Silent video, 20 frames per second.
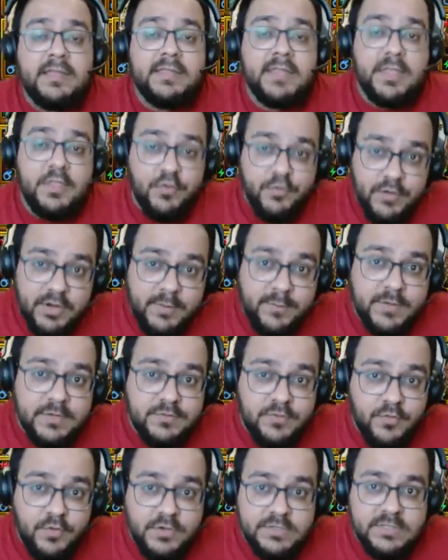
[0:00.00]
Thank you very
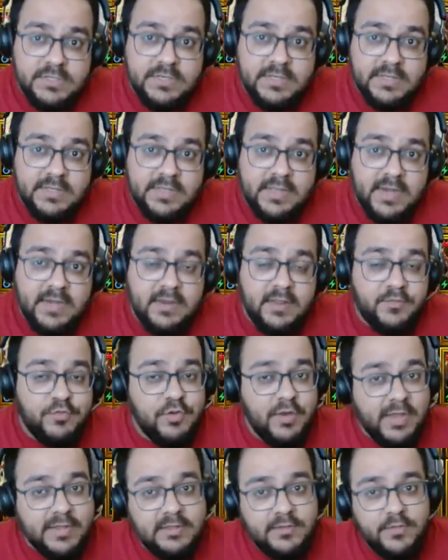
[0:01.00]
much for watching till the end. If
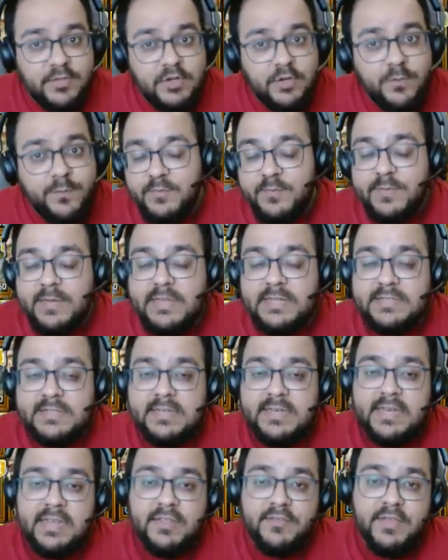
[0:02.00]
you liked the video, please
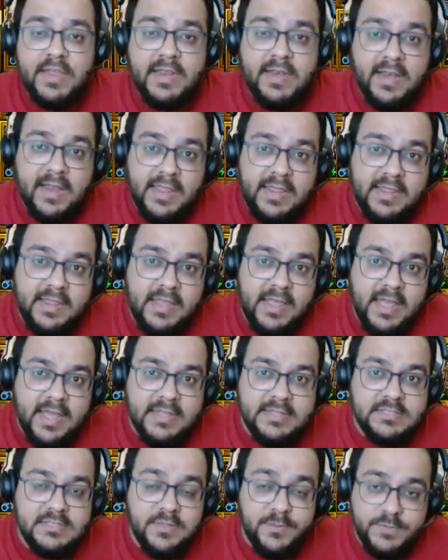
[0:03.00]
leave a like
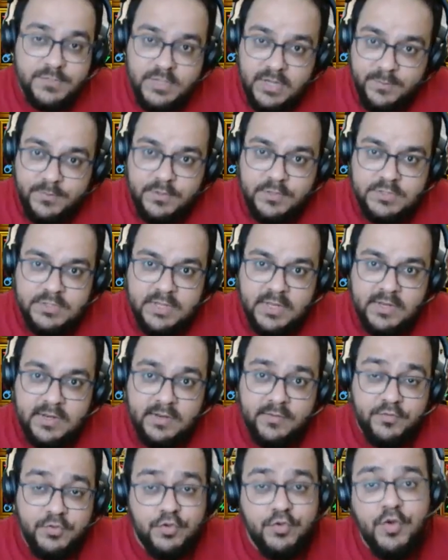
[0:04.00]
and subscribe to the channel
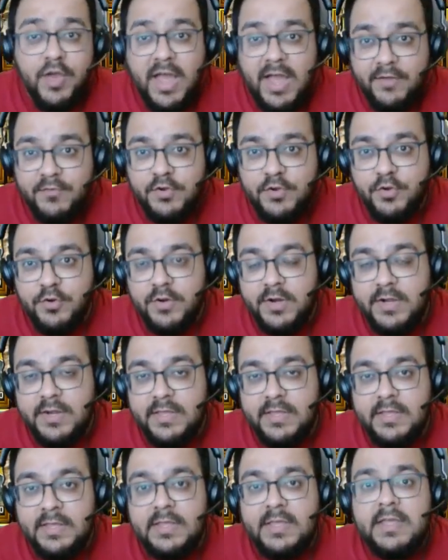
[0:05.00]
if you haven't
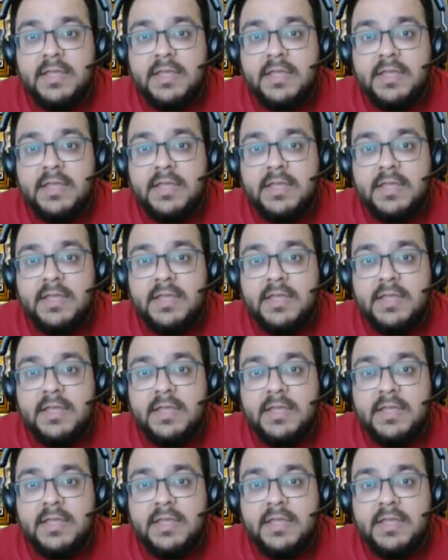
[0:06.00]
already.